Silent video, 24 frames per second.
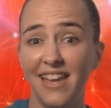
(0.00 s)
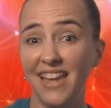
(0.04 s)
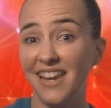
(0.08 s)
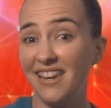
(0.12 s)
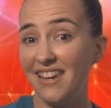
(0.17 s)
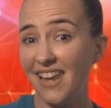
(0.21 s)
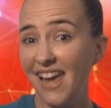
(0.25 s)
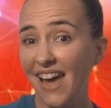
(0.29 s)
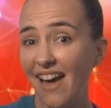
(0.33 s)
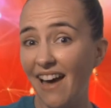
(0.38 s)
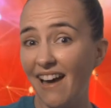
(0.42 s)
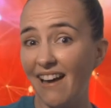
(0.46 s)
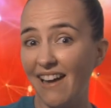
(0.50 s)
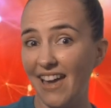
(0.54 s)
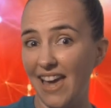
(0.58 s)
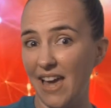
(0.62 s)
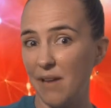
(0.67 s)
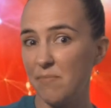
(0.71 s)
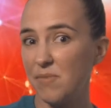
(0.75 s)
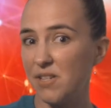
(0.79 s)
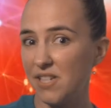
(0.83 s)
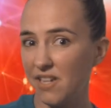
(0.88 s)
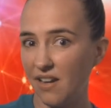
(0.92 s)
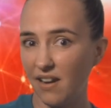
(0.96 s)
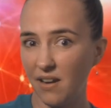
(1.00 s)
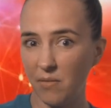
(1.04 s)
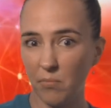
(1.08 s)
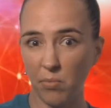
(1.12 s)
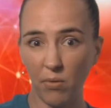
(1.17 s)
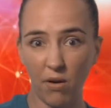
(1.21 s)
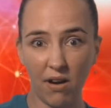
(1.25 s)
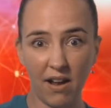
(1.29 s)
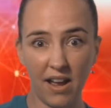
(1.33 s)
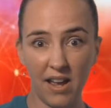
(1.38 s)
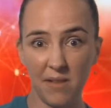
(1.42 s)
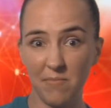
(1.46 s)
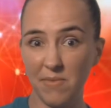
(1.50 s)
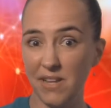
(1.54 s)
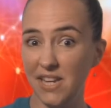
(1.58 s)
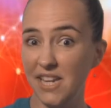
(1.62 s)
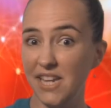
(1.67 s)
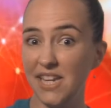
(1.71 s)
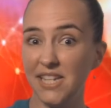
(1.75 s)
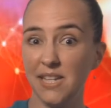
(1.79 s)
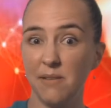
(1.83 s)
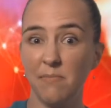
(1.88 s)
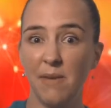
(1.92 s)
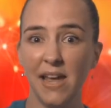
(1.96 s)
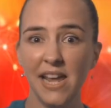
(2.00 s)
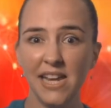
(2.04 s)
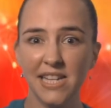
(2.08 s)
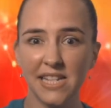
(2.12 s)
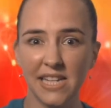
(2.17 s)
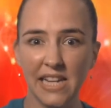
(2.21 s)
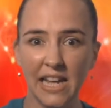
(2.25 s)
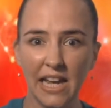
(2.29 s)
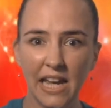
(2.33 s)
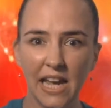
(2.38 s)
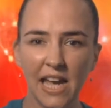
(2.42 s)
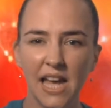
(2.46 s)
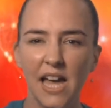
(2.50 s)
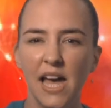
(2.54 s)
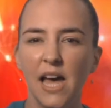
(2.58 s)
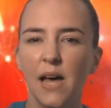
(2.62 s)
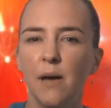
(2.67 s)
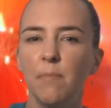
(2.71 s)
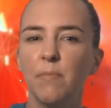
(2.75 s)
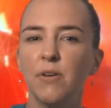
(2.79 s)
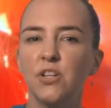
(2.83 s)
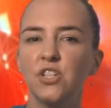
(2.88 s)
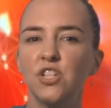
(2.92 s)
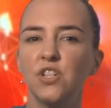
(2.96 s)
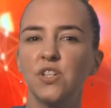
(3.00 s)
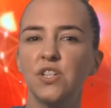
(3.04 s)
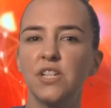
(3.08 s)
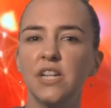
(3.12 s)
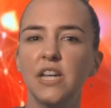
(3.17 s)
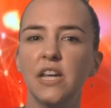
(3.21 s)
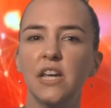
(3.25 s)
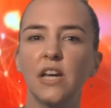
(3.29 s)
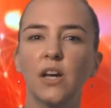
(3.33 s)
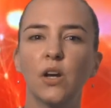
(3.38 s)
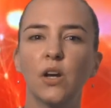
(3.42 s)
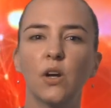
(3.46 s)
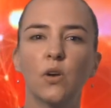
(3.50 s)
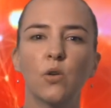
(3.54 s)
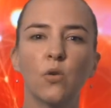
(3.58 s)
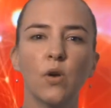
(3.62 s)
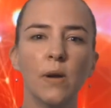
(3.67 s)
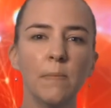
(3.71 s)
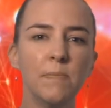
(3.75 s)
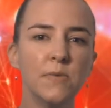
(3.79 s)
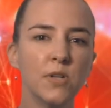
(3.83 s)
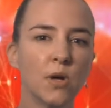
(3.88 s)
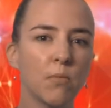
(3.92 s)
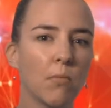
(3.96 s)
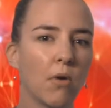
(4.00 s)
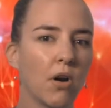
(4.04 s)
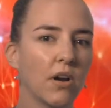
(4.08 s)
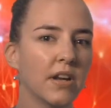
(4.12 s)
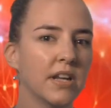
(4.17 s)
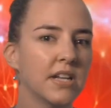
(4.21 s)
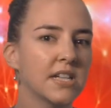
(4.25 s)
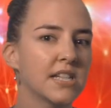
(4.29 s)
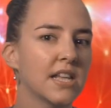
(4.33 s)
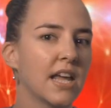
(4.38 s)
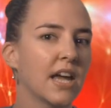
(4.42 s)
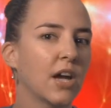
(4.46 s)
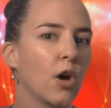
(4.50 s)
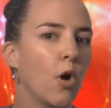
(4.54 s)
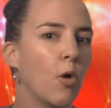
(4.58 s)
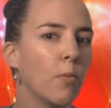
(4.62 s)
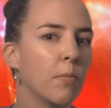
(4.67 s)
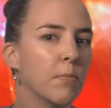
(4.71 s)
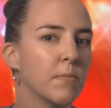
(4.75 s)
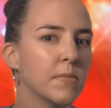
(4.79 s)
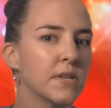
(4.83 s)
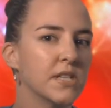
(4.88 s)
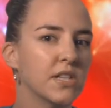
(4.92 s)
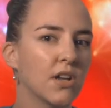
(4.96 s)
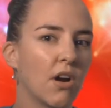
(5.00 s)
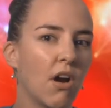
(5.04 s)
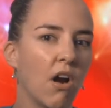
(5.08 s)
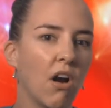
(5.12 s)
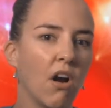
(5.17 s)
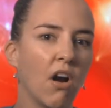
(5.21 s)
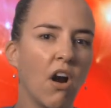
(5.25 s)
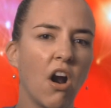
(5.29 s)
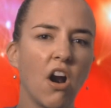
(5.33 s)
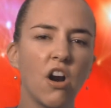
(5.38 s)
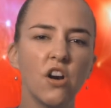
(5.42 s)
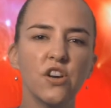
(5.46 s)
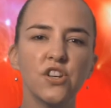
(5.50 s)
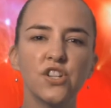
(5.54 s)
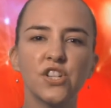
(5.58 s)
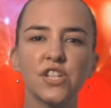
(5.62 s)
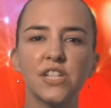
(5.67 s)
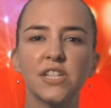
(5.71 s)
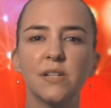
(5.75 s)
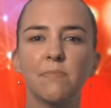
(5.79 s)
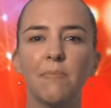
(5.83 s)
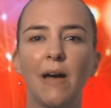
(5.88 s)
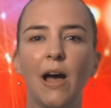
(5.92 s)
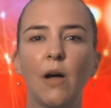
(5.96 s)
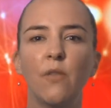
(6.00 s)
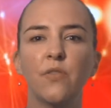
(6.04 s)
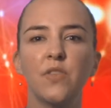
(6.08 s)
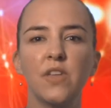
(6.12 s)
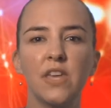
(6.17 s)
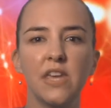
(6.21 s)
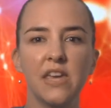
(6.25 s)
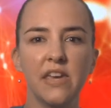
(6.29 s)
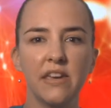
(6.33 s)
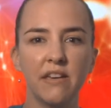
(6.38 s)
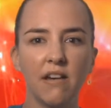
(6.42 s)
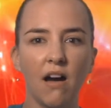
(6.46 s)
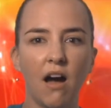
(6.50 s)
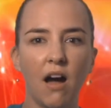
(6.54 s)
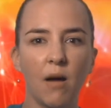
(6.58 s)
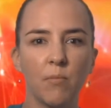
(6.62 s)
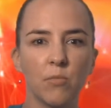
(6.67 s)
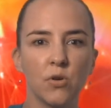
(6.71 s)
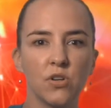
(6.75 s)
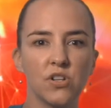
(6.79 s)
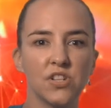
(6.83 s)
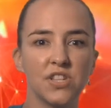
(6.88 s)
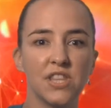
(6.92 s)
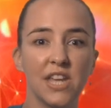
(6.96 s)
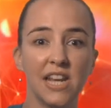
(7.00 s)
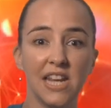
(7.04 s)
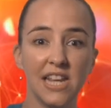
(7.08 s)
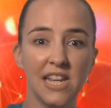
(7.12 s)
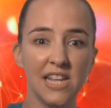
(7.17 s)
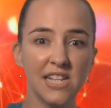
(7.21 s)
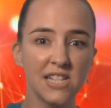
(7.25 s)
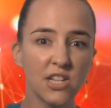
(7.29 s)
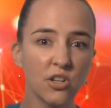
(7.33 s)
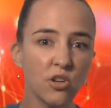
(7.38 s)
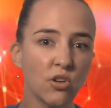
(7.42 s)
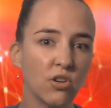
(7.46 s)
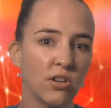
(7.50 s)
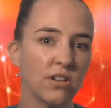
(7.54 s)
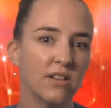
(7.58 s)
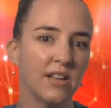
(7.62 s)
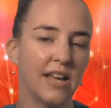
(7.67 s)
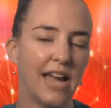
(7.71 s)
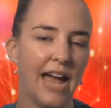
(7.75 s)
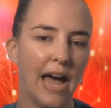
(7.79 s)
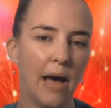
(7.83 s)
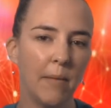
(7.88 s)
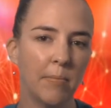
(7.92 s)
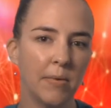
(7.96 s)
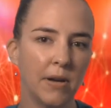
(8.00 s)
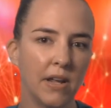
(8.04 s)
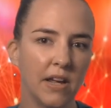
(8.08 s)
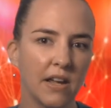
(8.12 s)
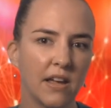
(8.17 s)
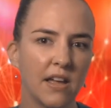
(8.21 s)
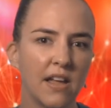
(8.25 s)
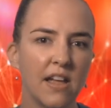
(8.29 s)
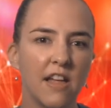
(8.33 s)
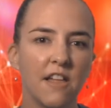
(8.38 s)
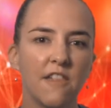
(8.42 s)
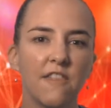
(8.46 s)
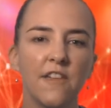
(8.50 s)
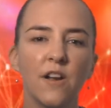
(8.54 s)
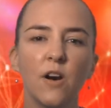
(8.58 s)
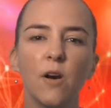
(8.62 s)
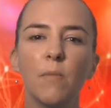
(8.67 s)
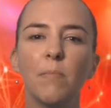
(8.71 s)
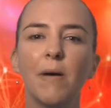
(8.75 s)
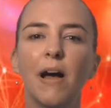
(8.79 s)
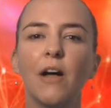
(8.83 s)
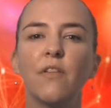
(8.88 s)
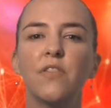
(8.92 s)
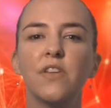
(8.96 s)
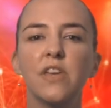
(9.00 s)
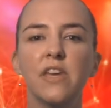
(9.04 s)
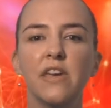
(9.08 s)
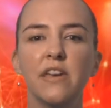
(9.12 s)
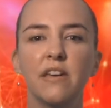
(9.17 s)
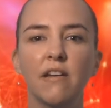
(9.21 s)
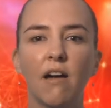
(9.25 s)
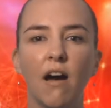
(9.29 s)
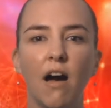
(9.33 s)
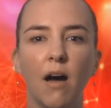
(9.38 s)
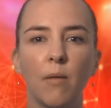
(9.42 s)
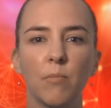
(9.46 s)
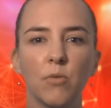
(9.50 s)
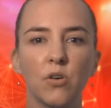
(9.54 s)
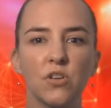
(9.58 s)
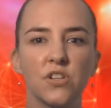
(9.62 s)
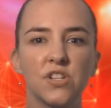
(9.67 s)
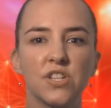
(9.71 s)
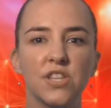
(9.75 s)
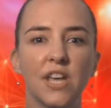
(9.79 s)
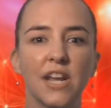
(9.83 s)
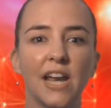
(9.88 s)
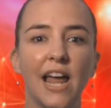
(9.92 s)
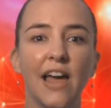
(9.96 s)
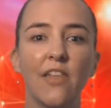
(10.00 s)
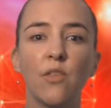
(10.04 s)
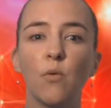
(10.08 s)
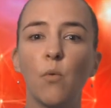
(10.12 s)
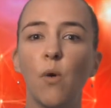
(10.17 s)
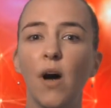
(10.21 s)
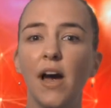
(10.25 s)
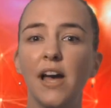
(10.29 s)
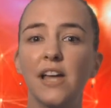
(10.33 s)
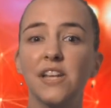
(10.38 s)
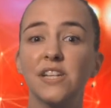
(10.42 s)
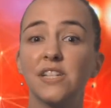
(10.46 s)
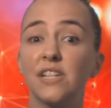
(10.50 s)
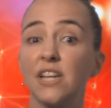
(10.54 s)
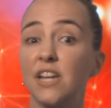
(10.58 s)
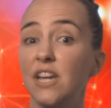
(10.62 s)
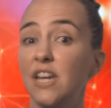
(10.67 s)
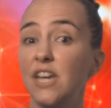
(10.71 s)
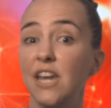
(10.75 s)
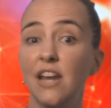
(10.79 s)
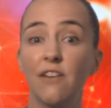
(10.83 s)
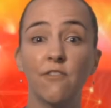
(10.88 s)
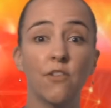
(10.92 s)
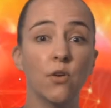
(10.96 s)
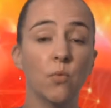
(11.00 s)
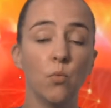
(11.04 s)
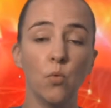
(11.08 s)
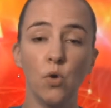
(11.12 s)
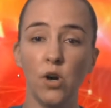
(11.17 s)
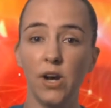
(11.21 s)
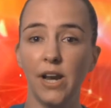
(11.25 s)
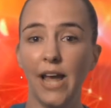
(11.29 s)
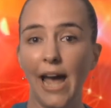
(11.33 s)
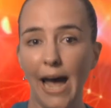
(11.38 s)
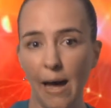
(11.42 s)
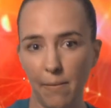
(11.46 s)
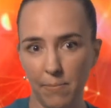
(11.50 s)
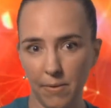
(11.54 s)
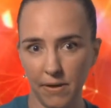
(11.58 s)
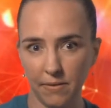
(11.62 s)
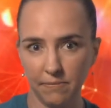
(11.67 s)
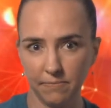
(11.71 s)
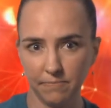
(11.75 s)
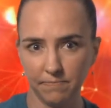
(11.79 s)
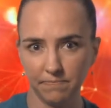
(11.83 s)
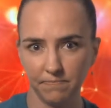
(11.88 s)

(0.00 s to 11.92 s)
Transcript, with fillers: And yeah, Amazon Prime is amazing. But you see, crypto markets like OpenBazaar aren't just about the e commerce that is currently happening, they're about the e commerce that otherwise never would happen.